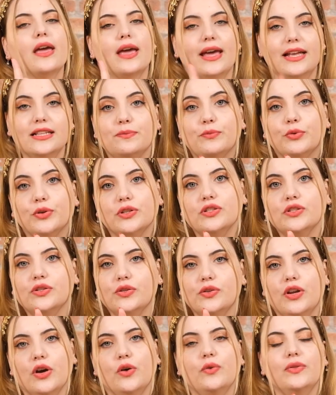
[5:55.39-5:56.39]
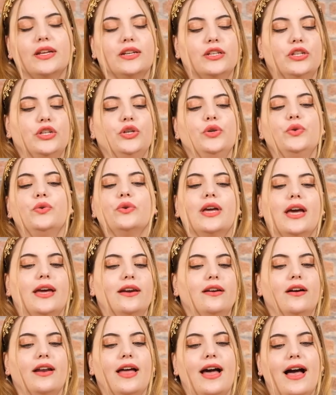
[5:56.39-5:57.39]
It's important to know that you
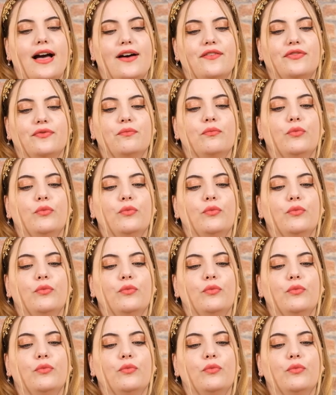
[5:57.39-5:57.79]
cannot have